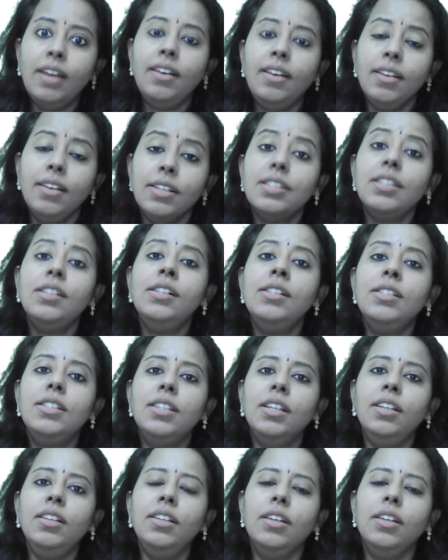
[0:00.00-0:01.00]
that
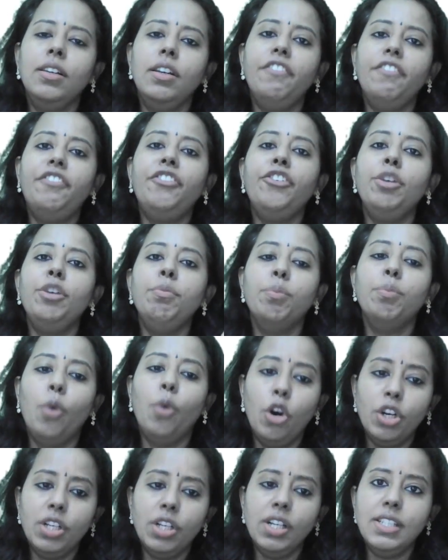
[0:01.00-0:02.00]
results in different
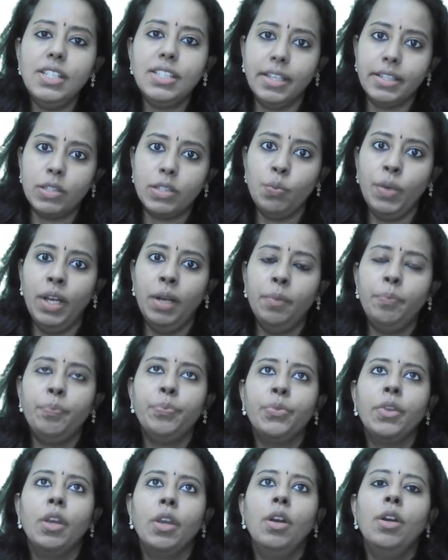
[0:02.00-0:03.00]
models as well.
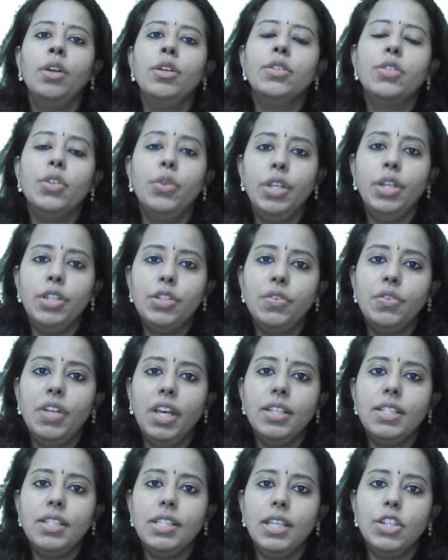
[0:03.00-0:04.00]
So in
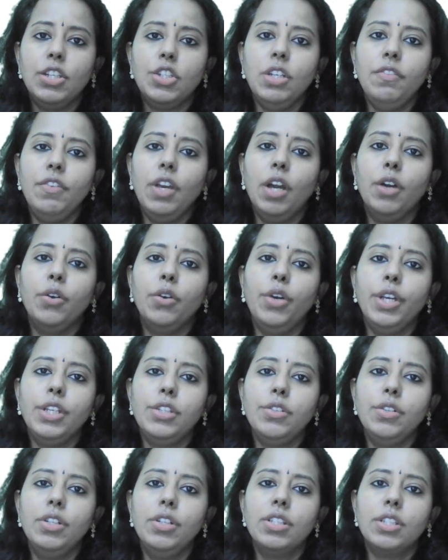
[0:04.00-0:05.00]
today's session, we are
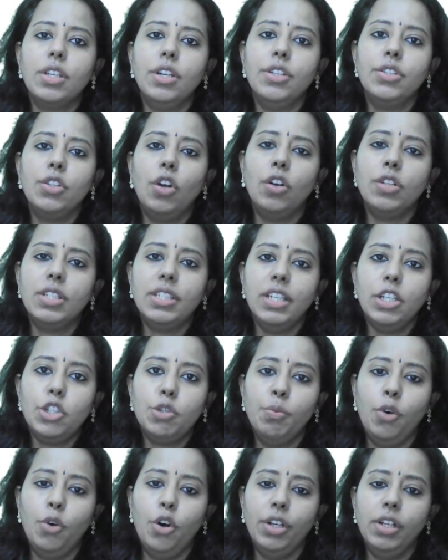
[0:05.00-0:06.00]
going to discuss on
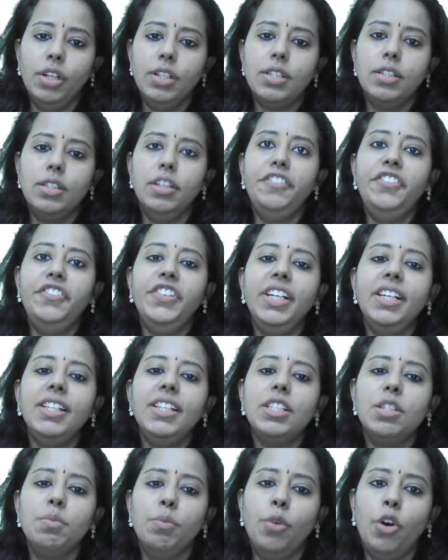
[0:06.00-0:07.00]
such models. The
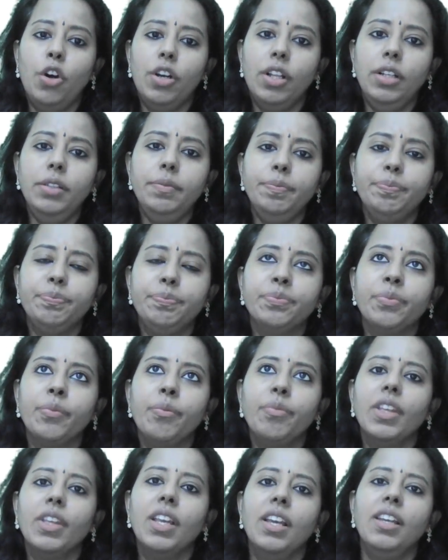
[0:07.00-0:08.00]
first model
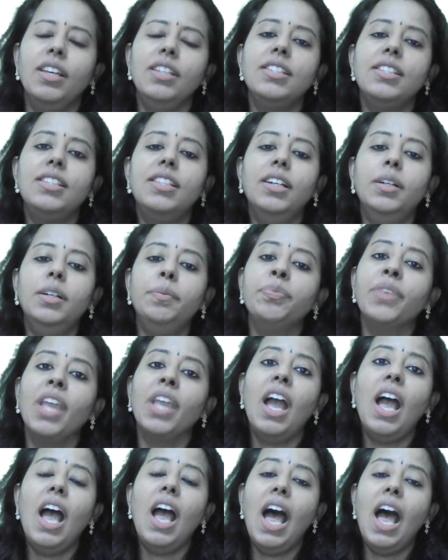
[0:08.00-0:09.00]
is the
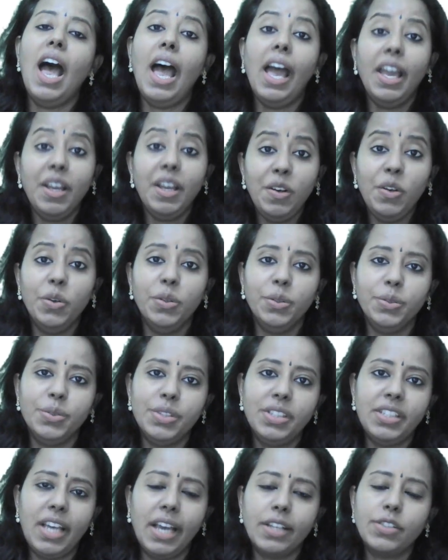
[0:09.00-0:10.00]

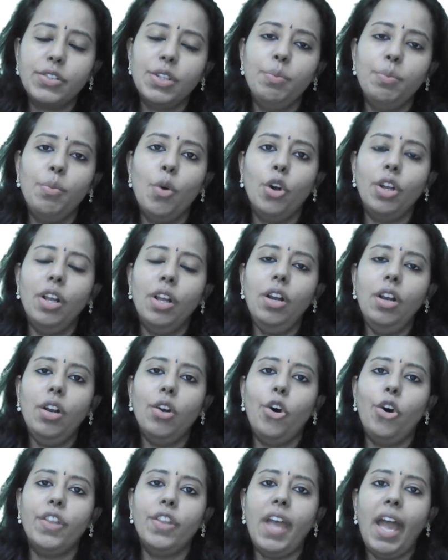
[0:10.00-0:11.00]
Anglo-Saxon
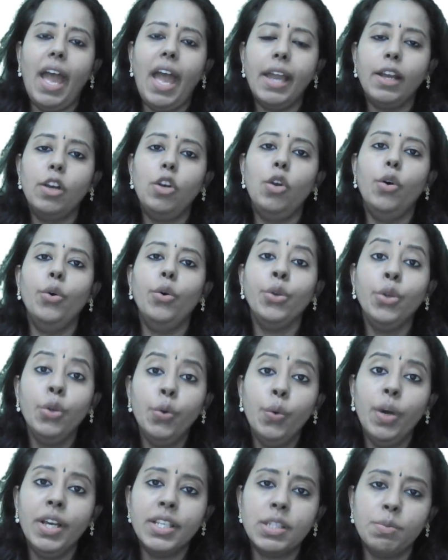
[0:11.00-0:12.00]
model or the
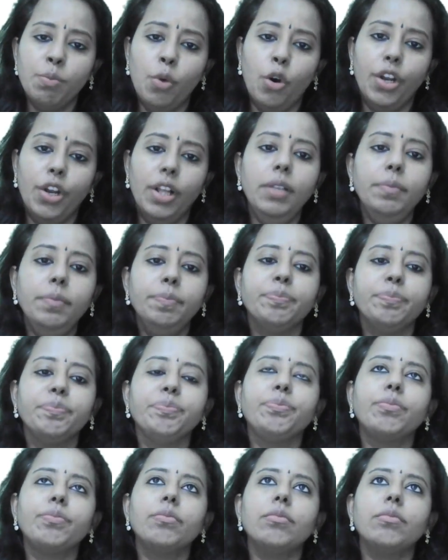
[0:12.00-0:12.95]
Anglo-US model.